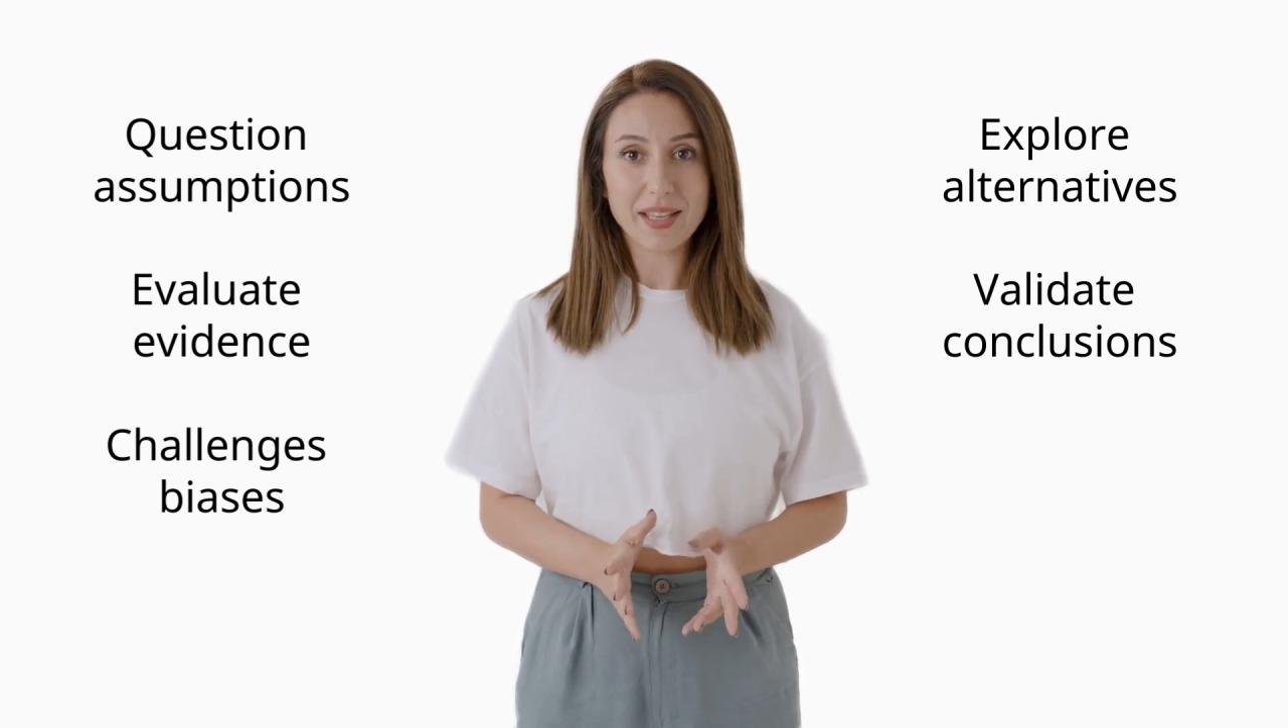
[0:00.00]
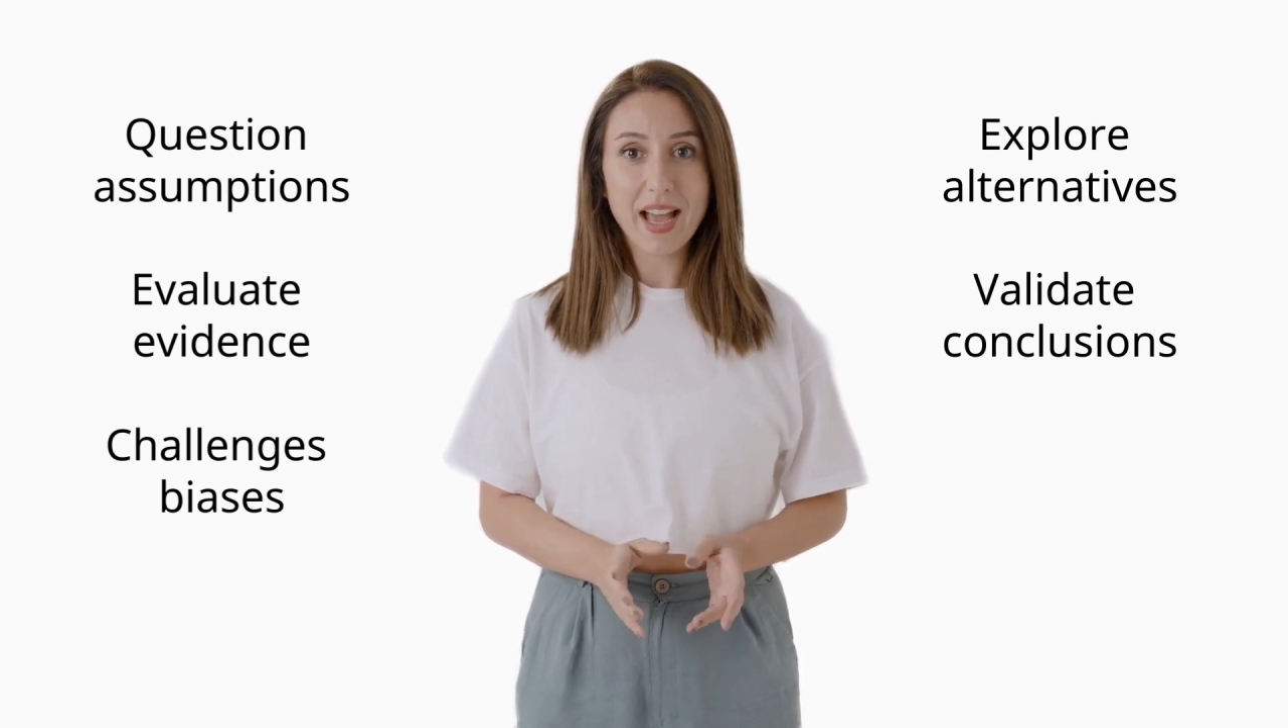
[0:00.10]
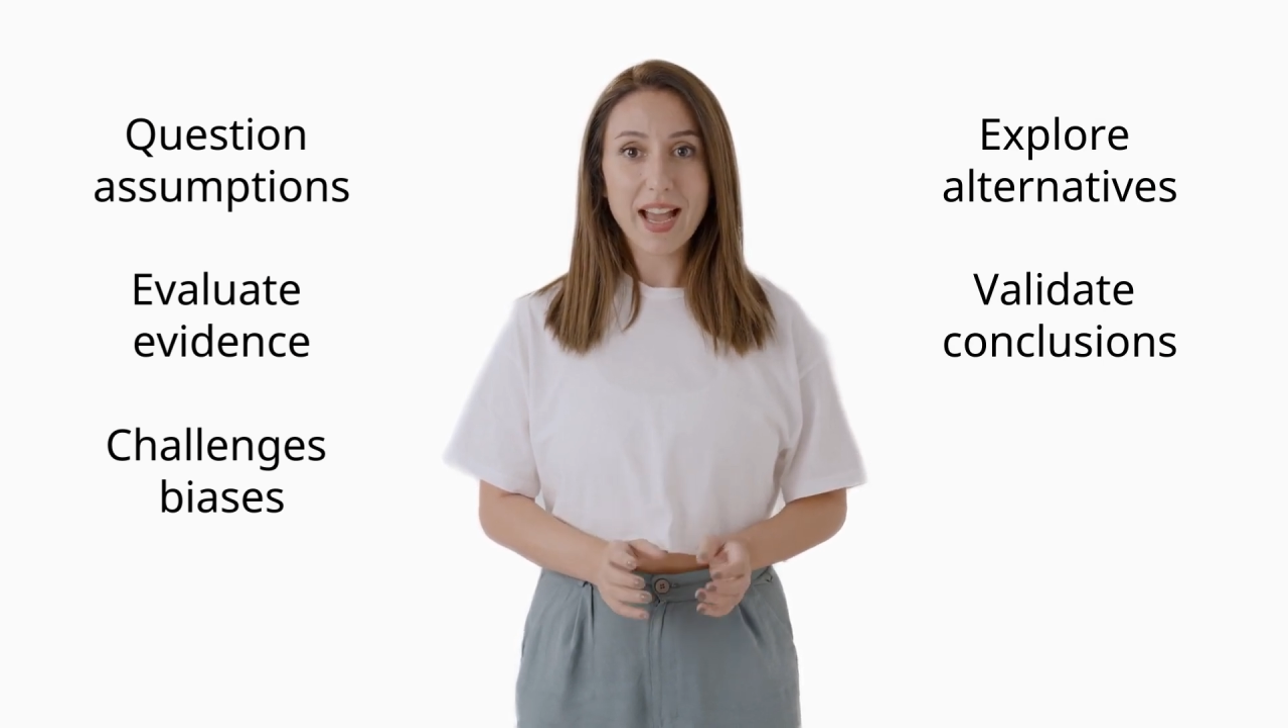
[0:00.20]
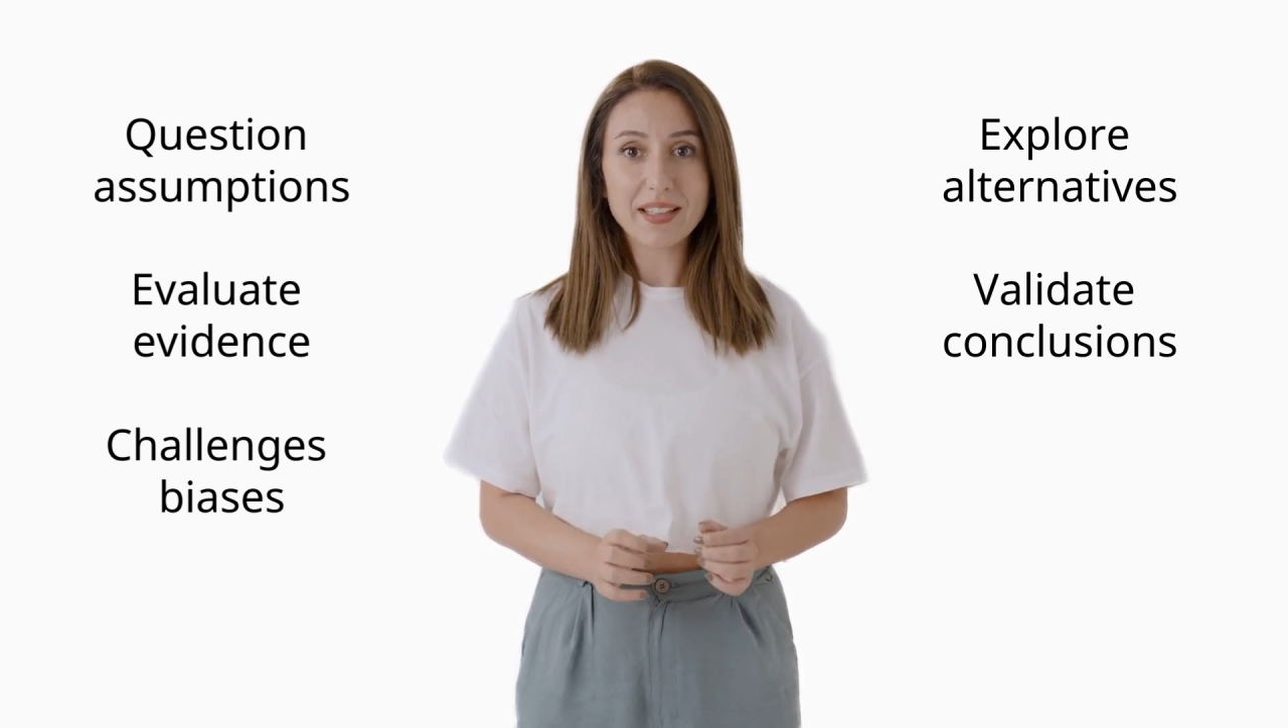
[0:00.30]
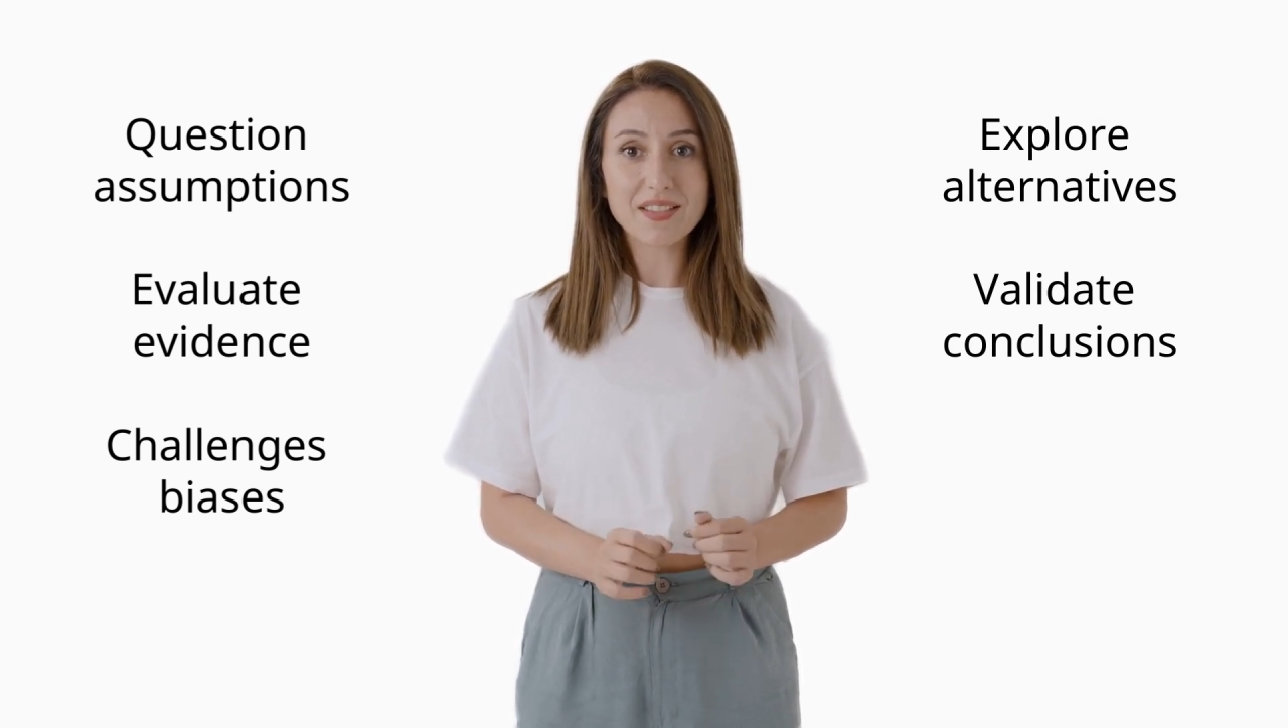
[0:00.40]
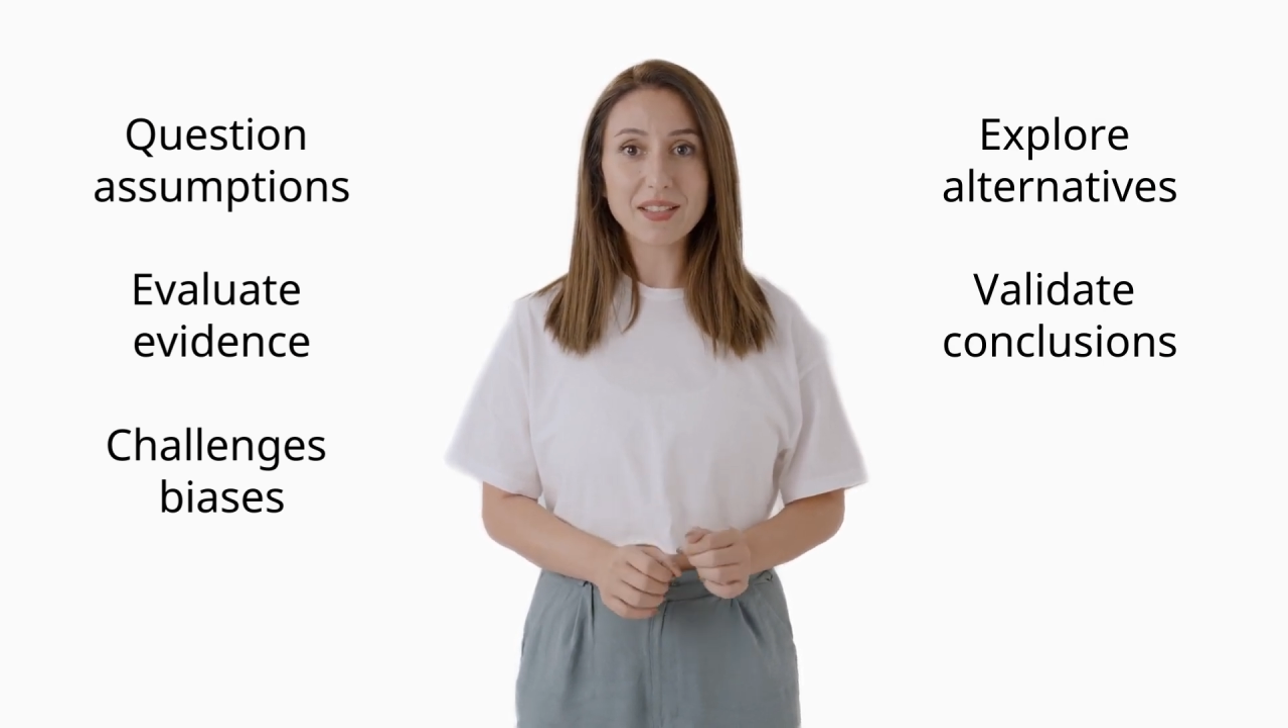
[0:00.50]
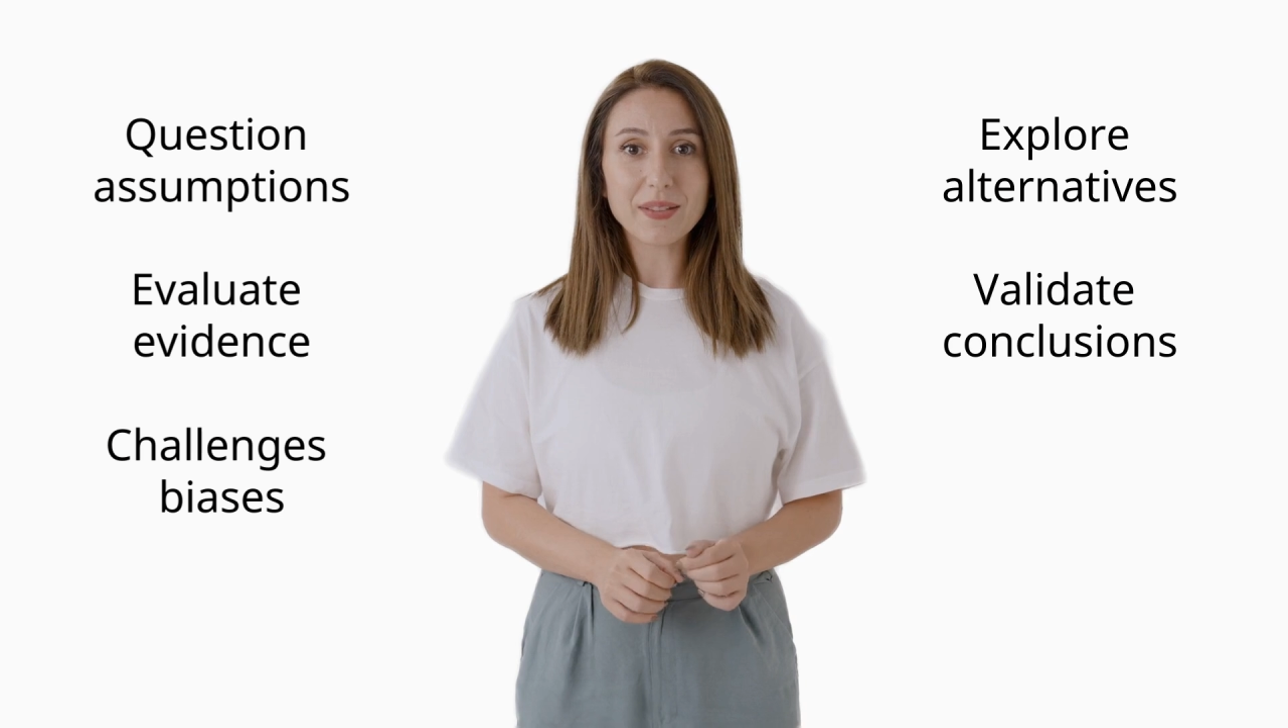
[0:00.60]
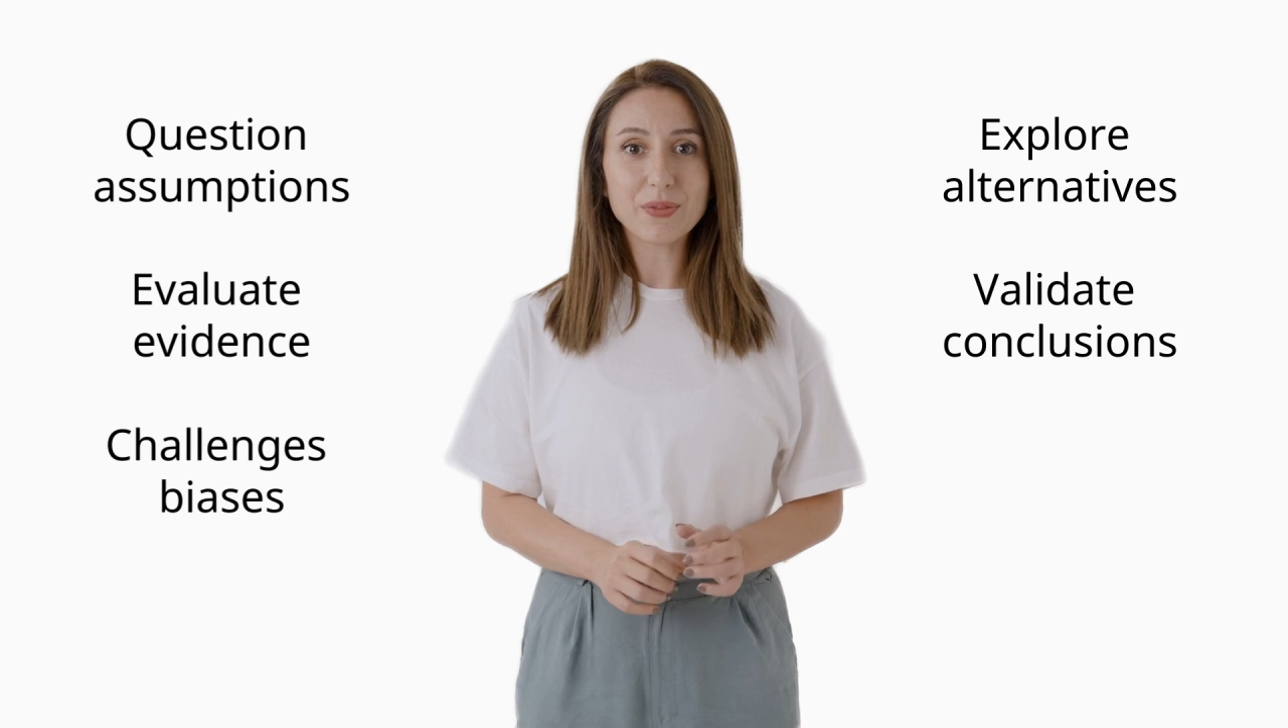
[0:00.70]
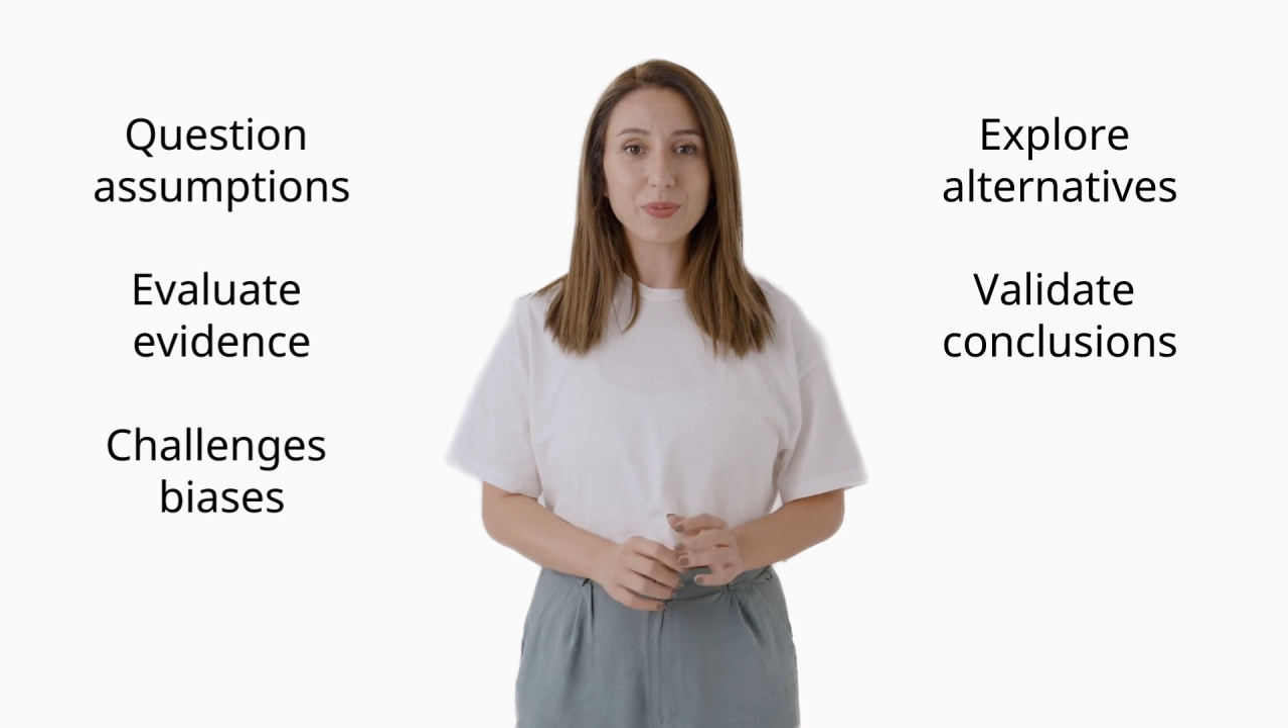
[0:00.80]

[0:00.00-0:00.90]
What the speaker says: Ask,